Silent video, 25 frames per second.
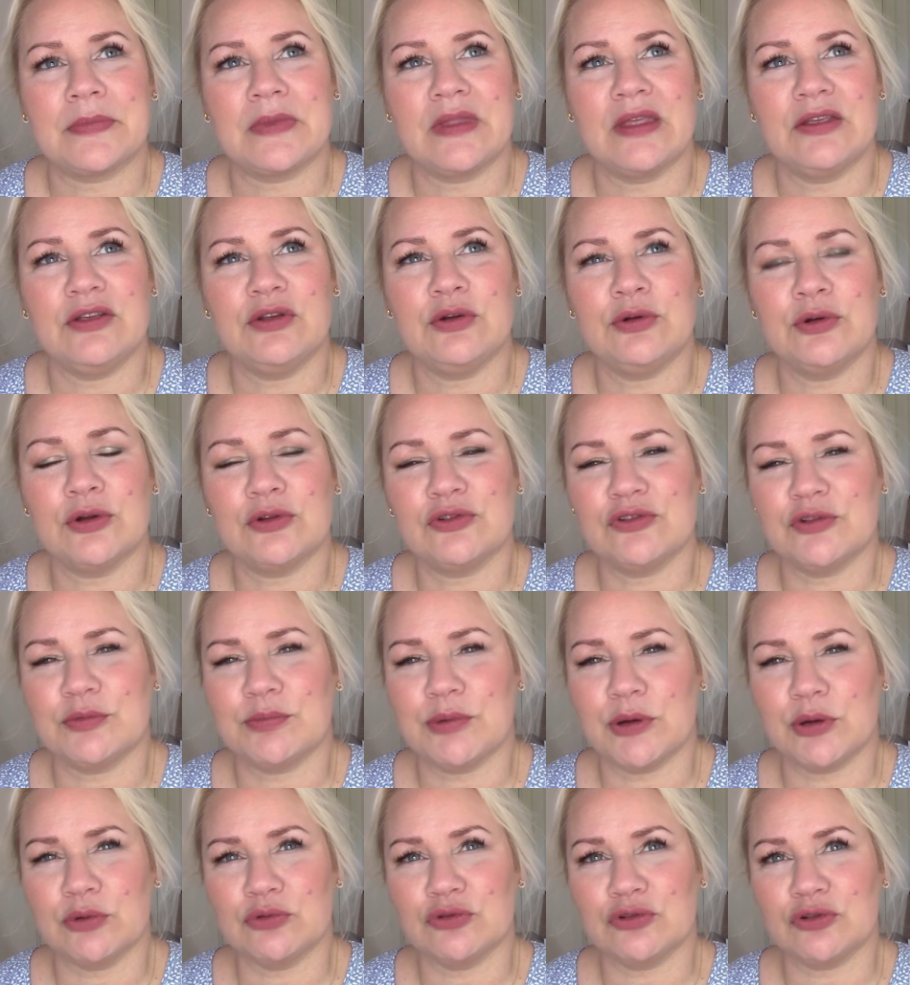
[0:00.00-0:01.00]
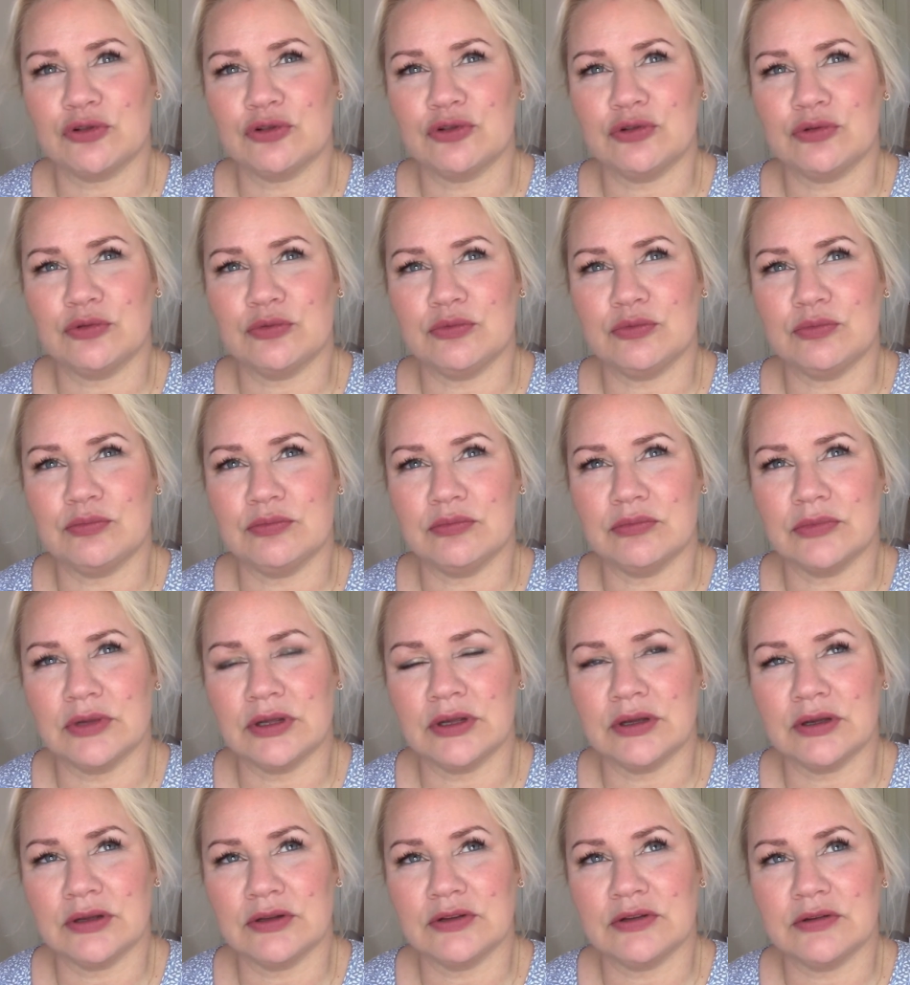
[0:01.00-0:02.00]
you're not supposed to
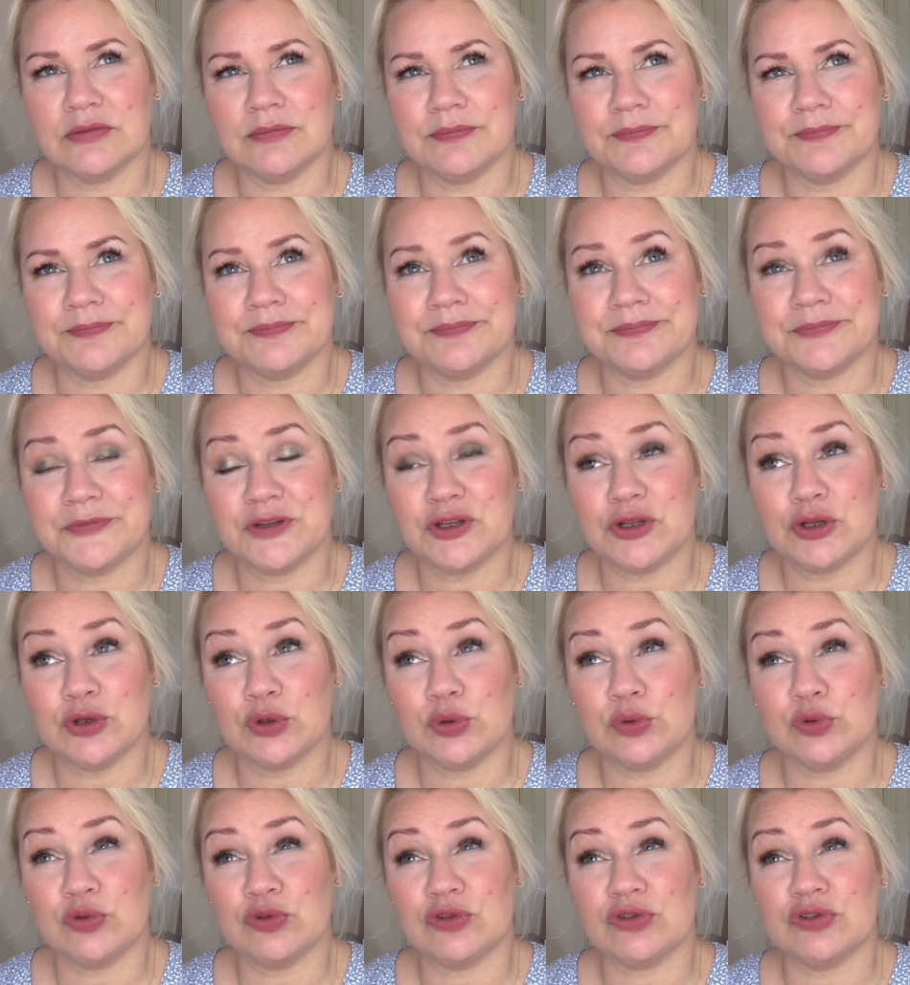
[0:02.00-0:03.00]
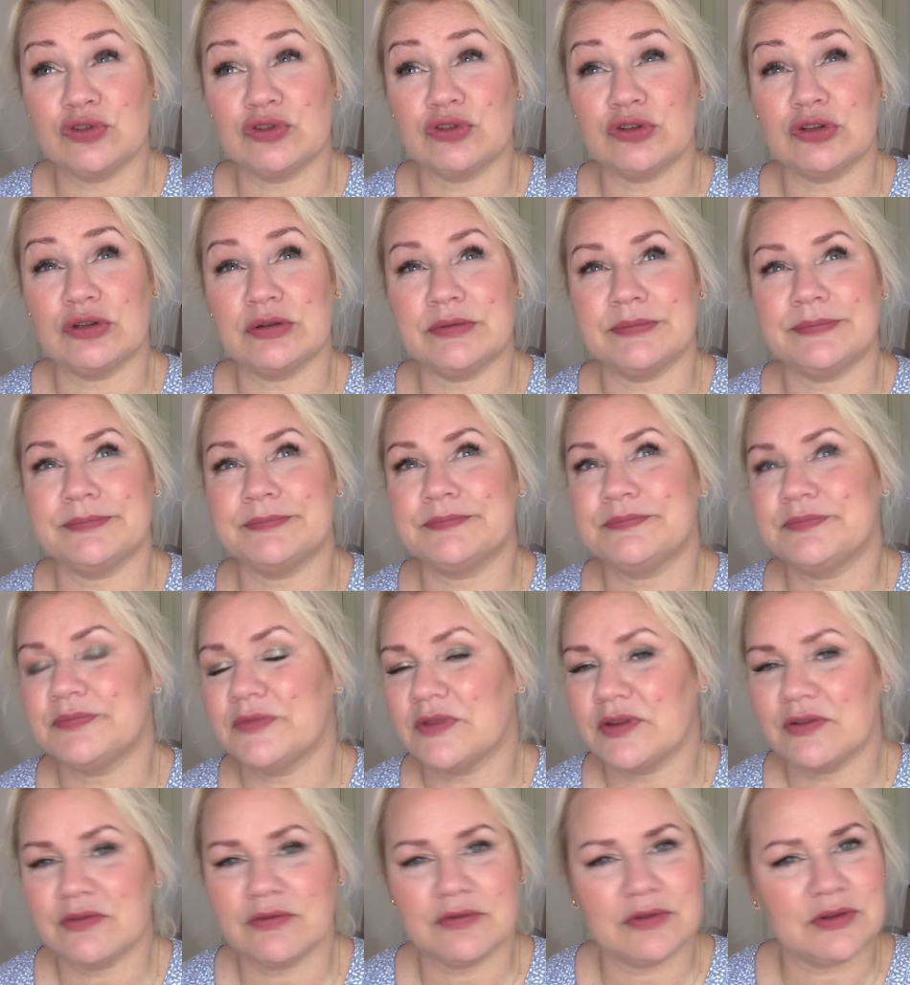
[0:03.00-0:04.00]
use
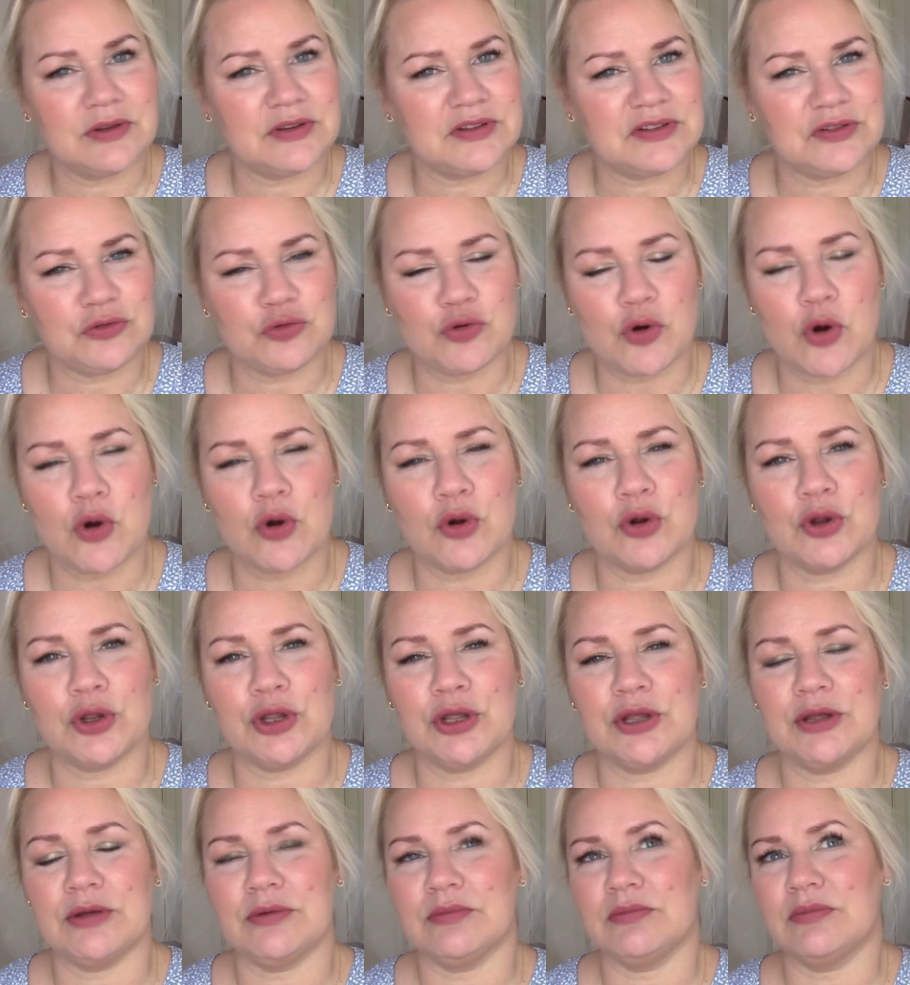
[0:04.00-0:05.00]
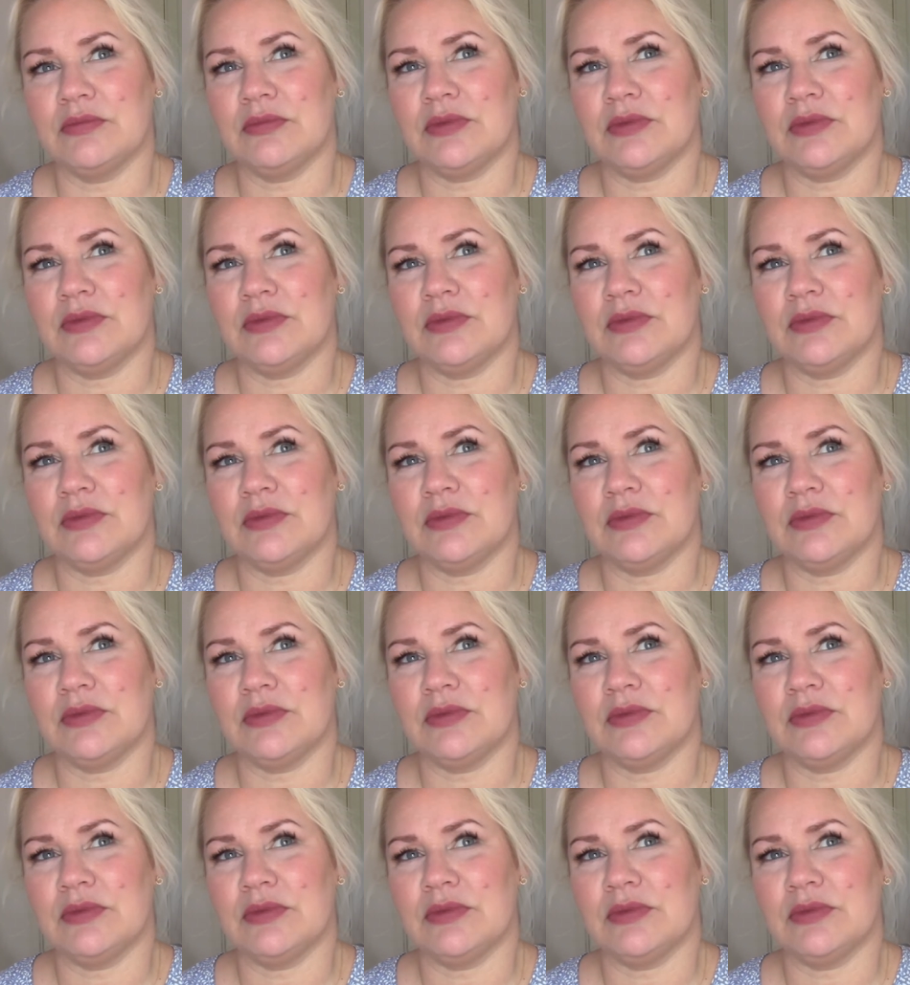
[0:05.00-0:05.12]
strong